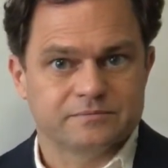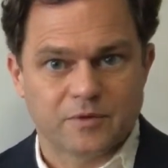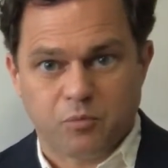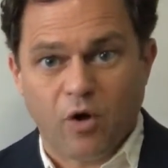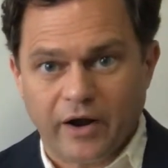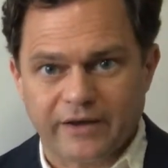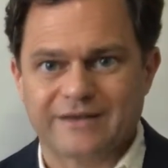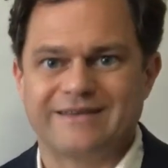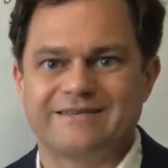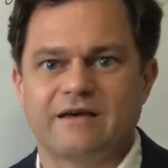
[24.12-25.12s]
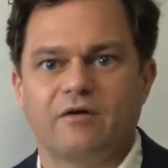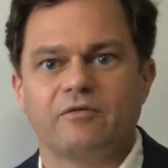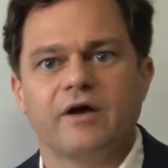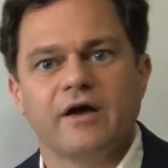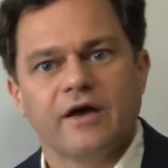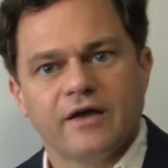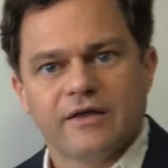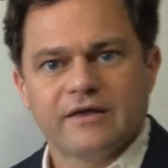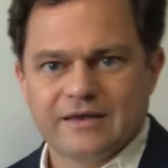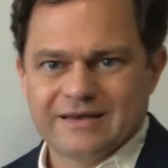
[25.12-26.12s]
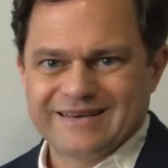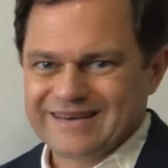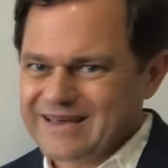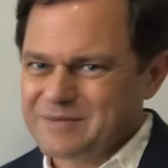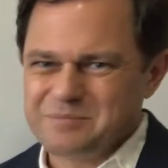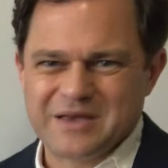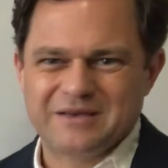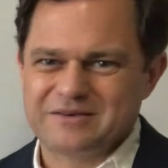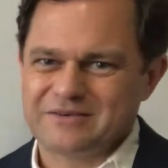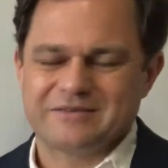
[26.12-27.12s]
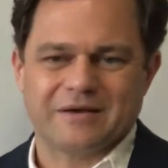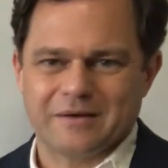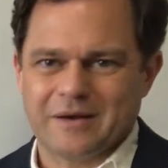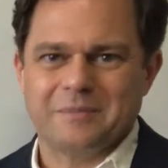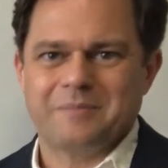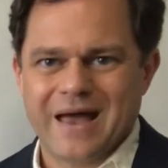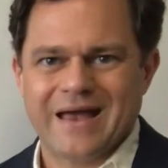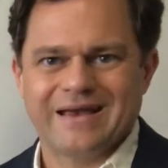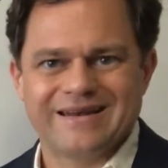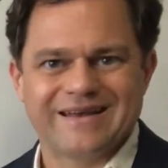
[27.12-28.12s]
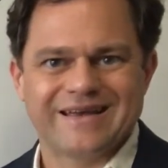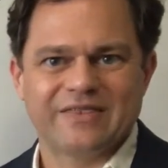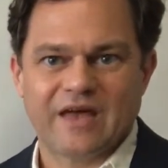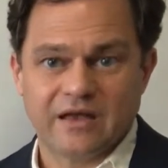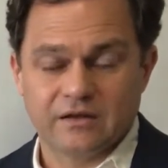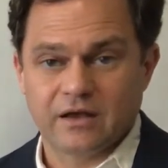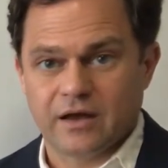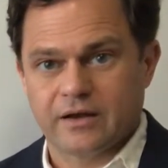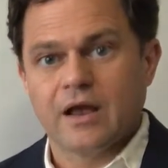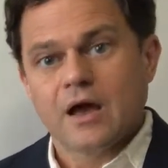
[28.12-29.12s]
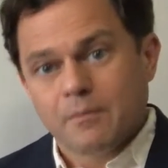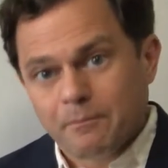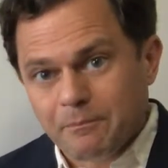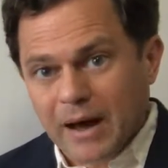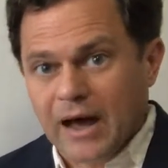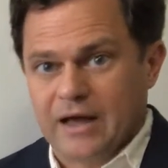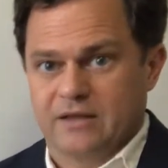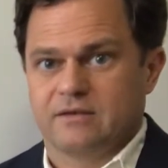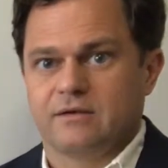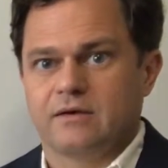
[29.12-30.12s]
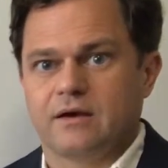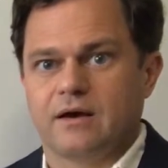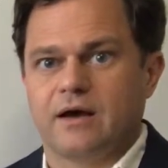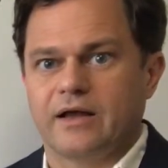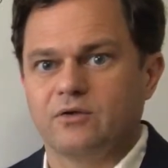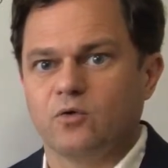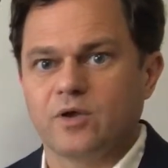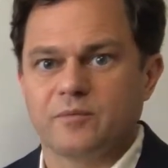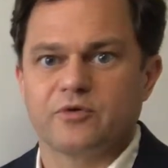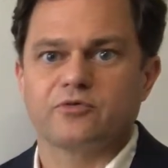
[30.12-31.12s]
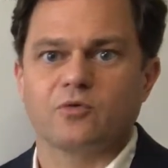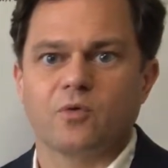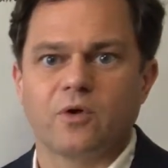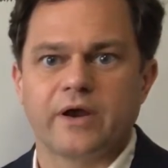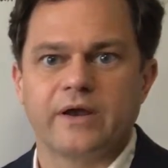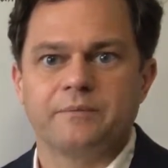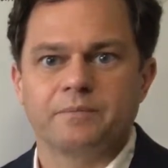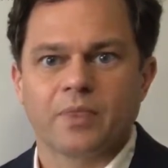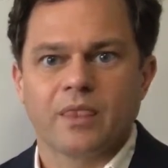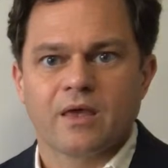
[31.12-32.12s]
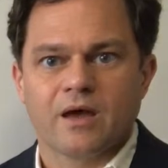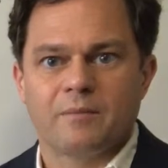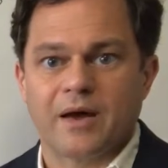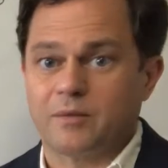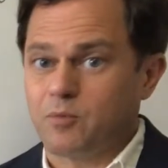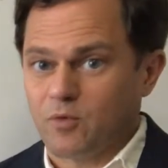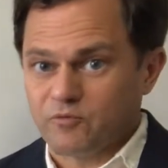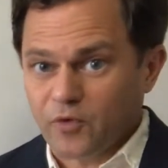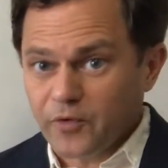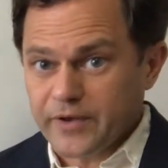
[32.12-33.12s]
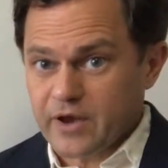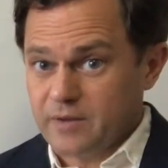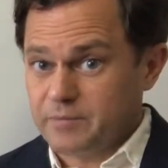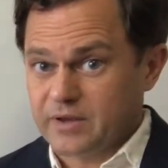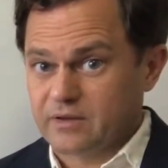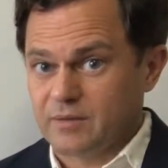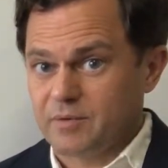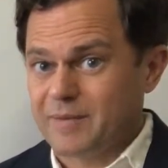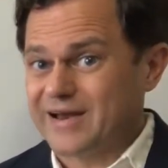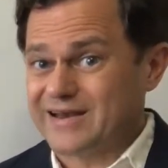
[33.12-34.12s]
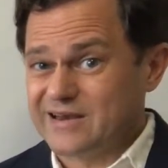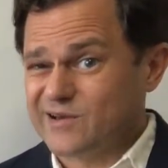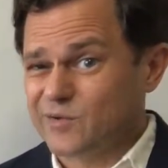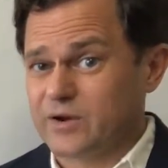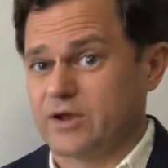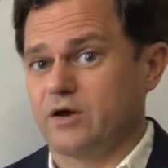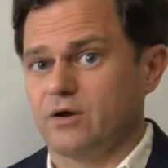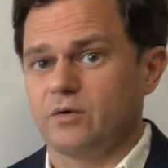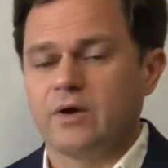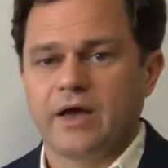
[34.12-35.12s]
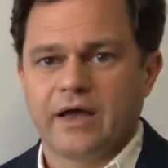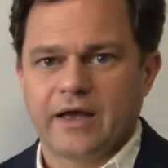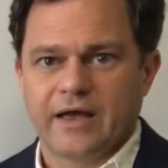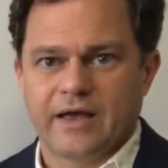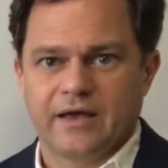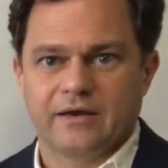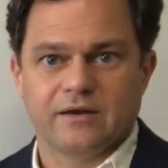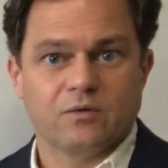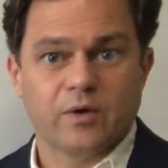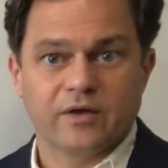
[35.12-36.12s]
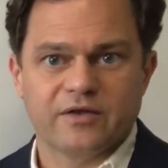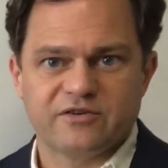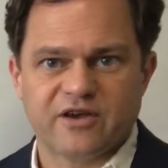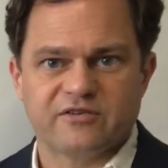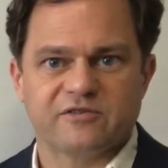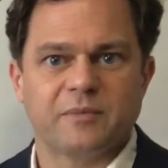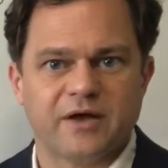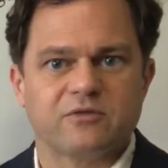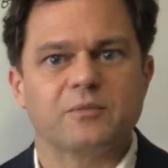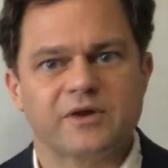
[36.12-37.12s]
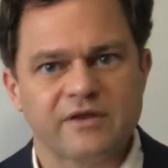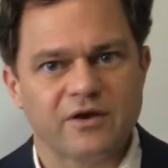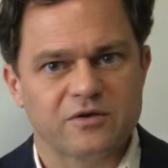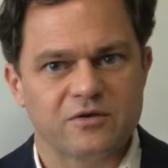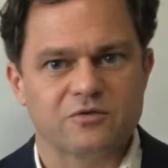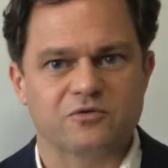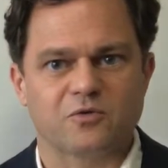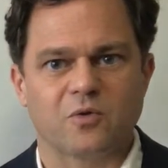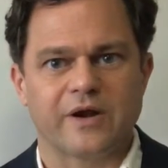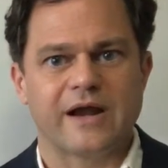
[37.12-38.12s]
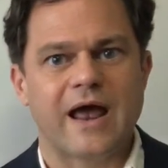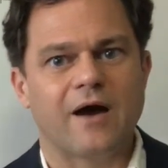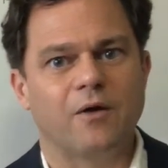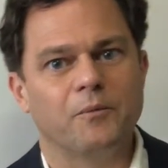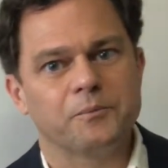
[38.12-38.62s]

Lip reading: the product itself, it can be just a pain to get that done. But I told him a story about a portfolio I picked up about a year ago, and it quickly changed his mind. So I'm going to tell you the story now.